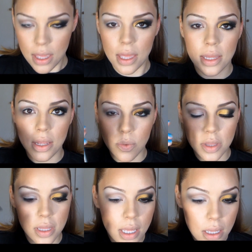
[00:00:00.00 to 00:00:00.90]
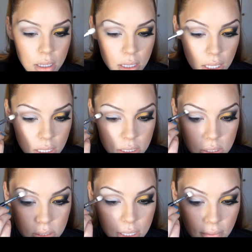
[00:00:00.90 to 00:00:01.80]
And then with a clean
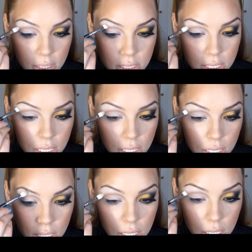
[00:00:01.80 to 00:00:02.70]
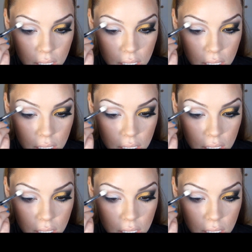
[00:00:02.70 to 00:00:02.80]
217,